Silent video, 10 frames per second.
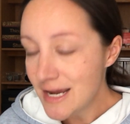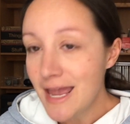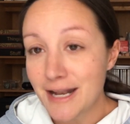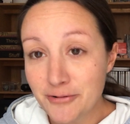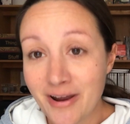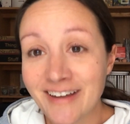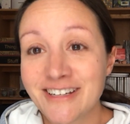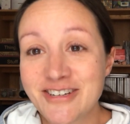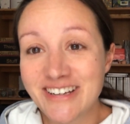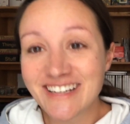Anyway,
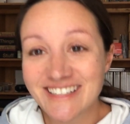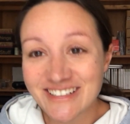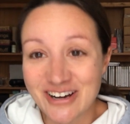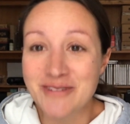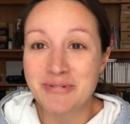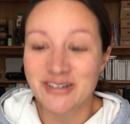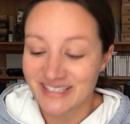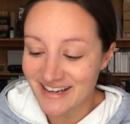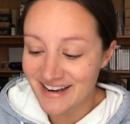she is a dog person,